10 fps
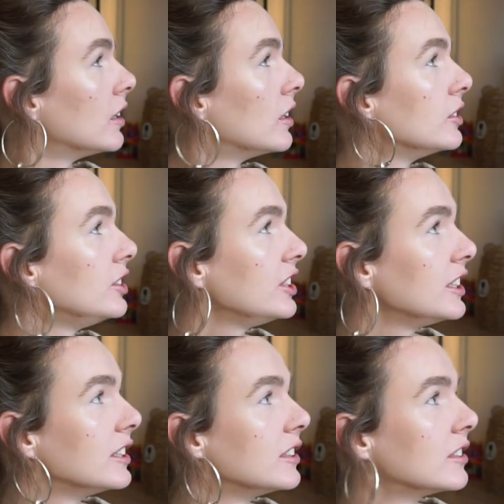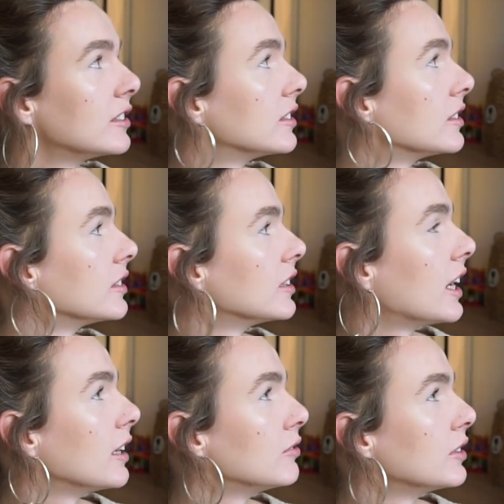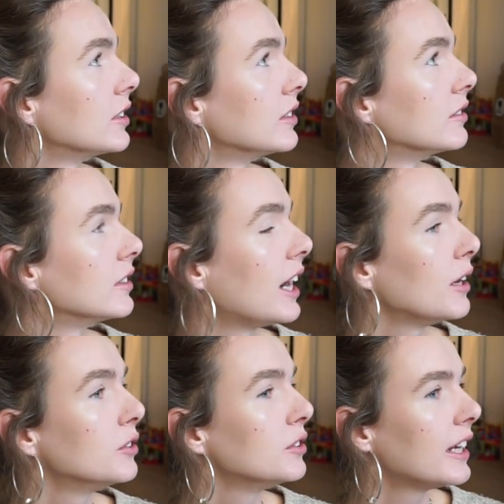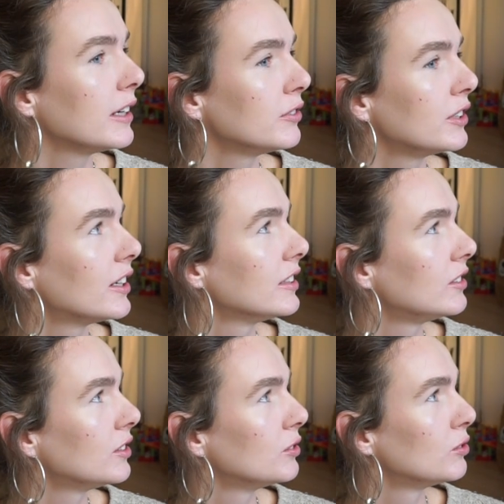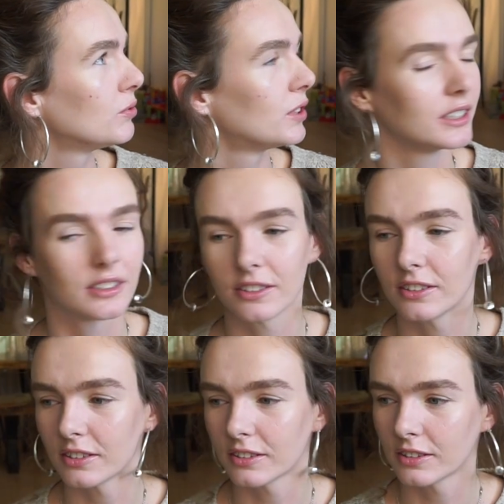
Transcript: Oh jeez, how could I forgot those ones?